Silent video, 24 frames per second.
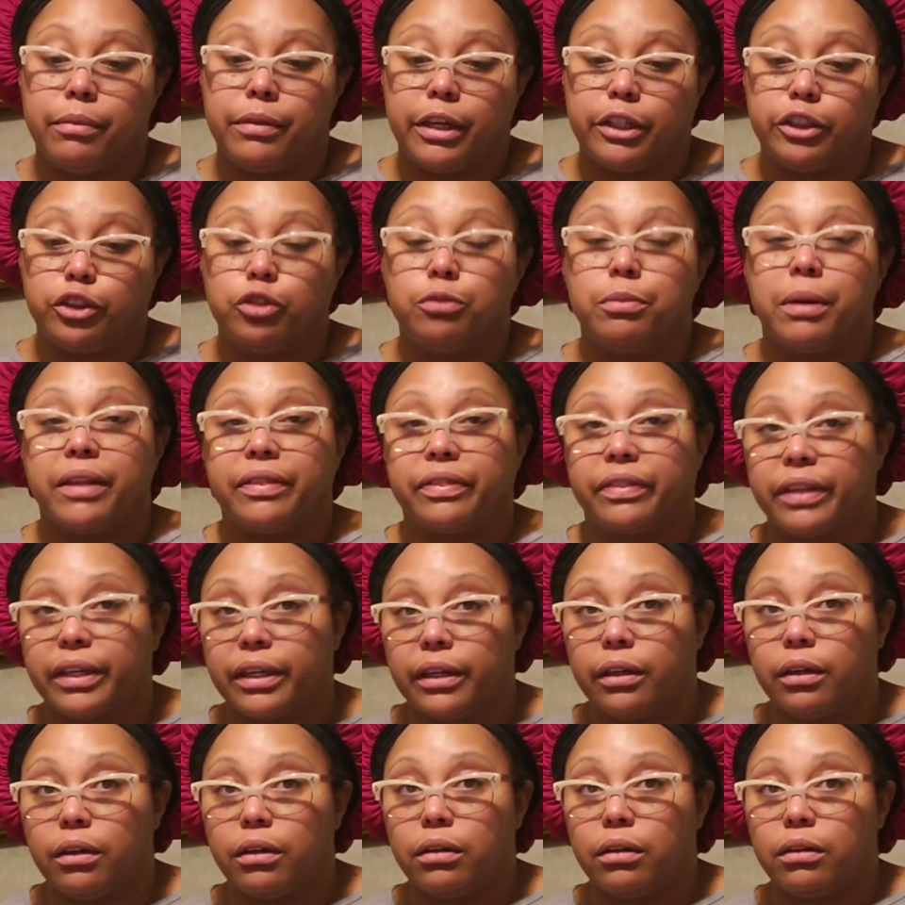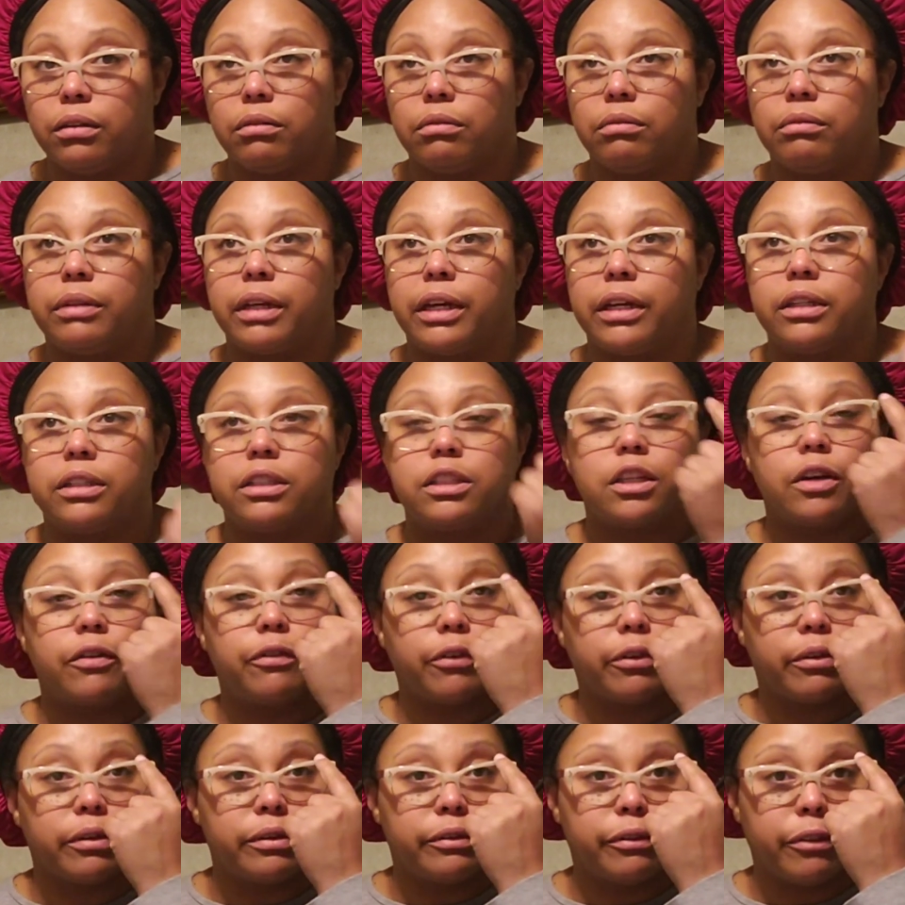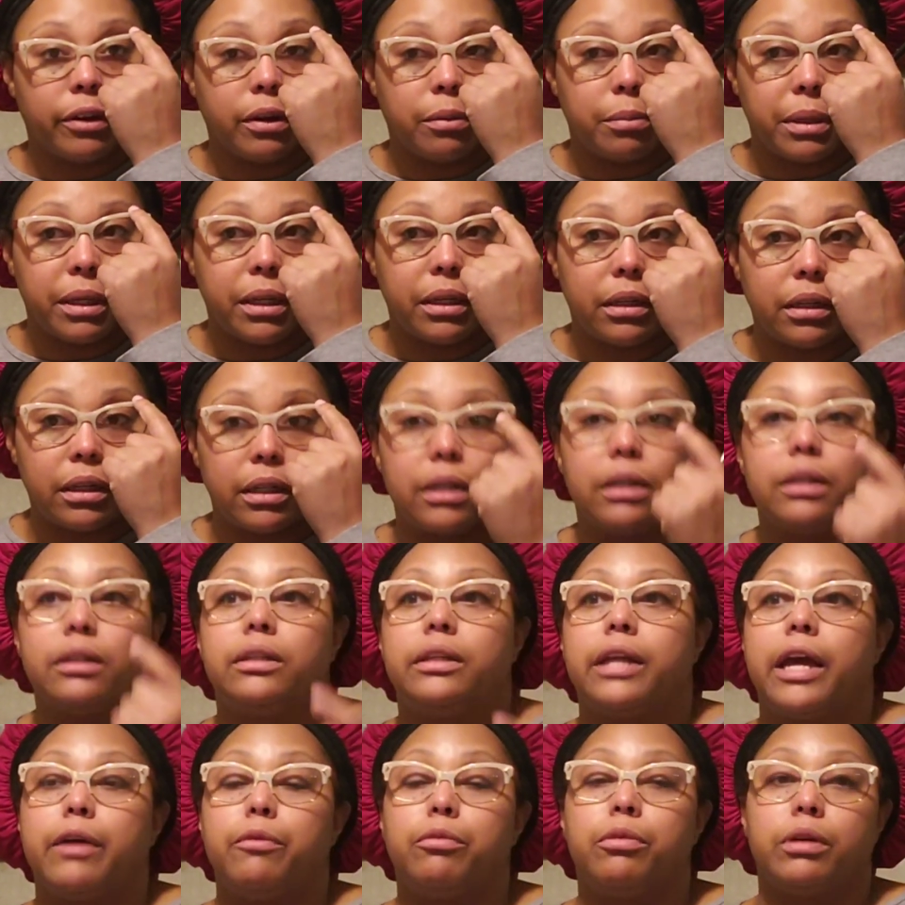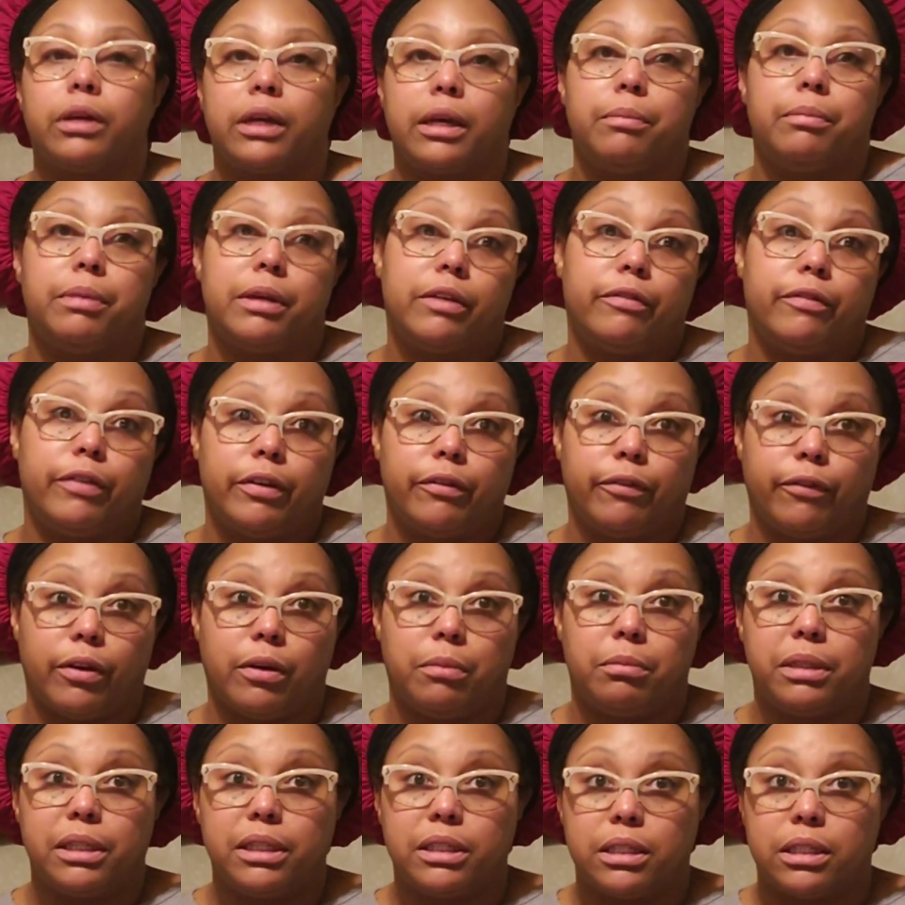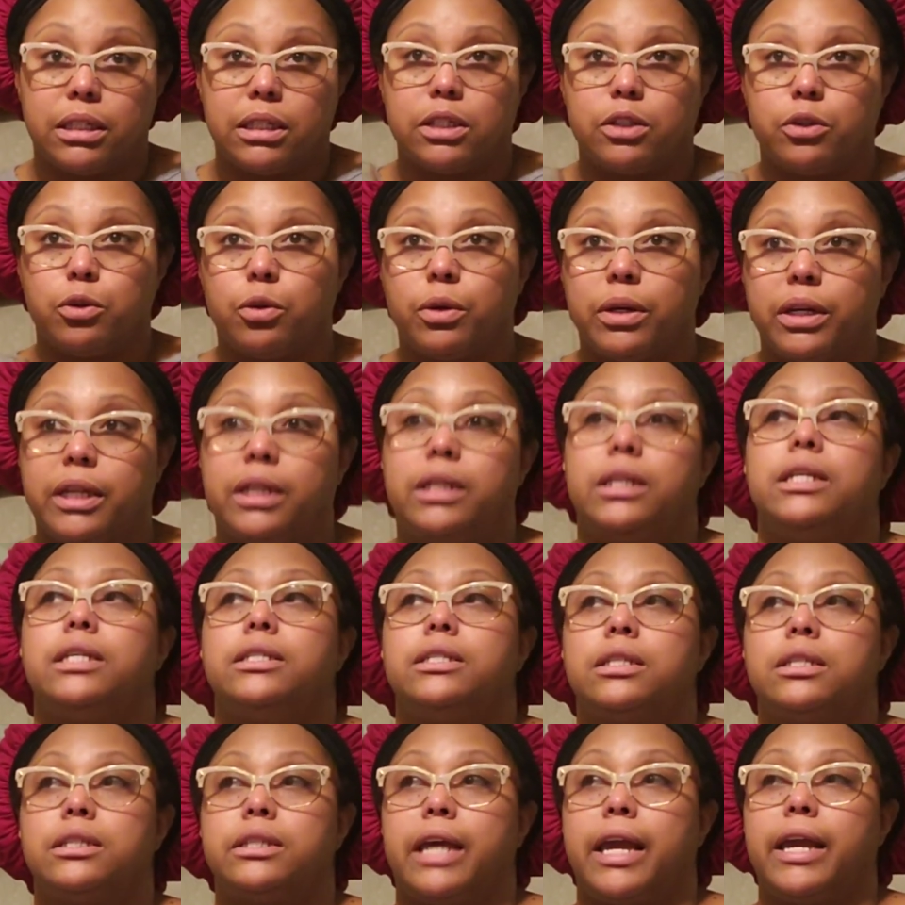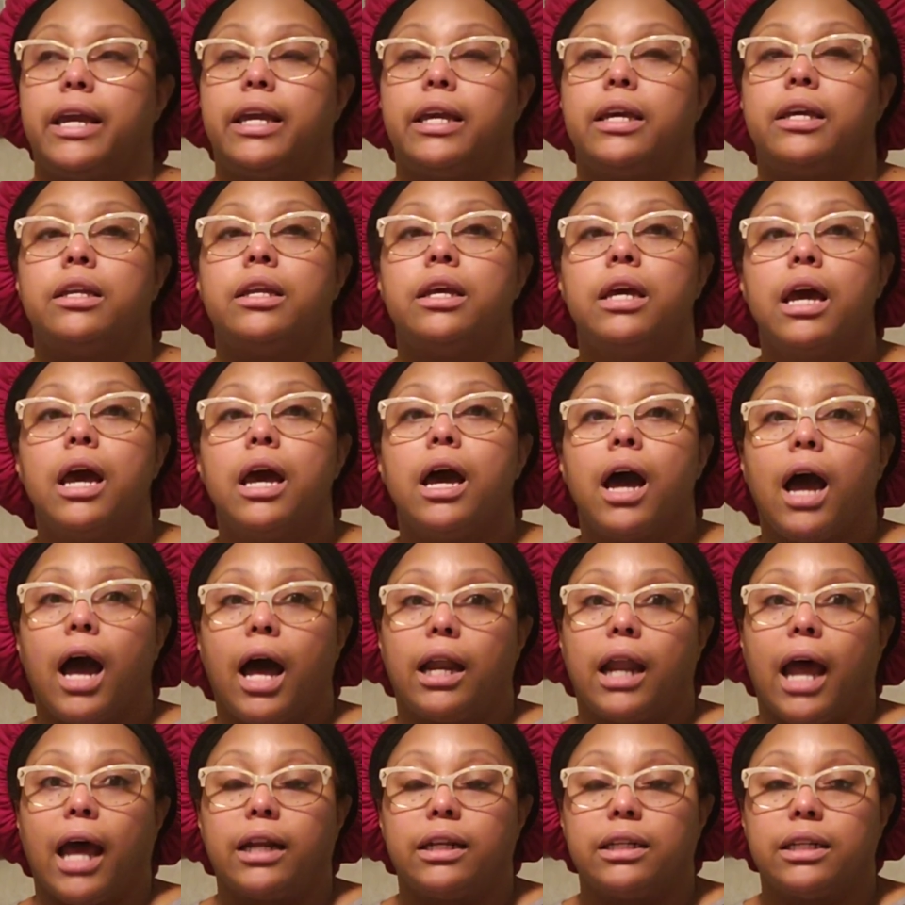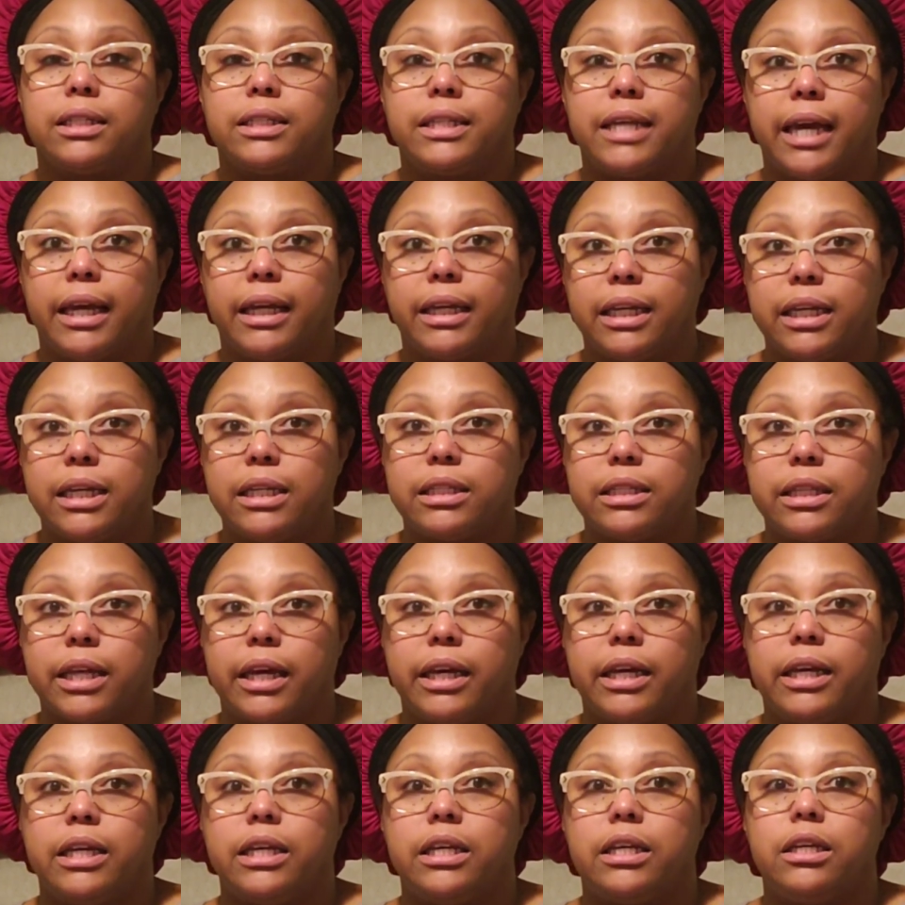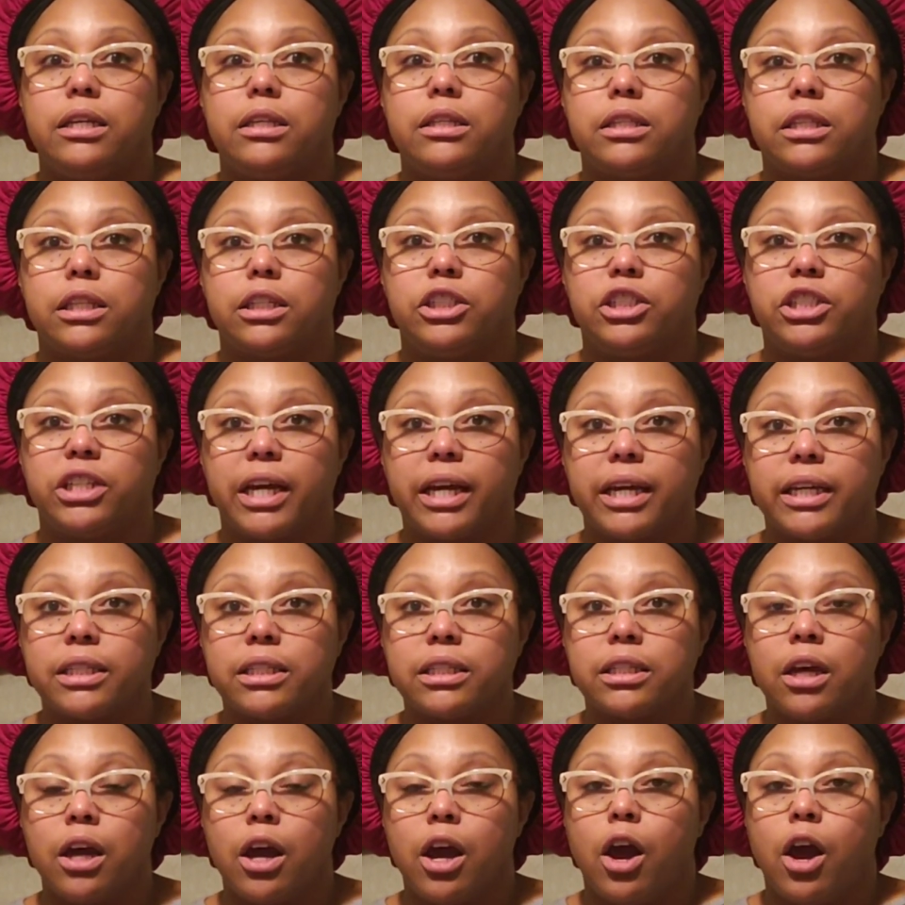that you may think that is suffering from it, and they can benefit from listening to it and take in a lot of the techniques that he suggests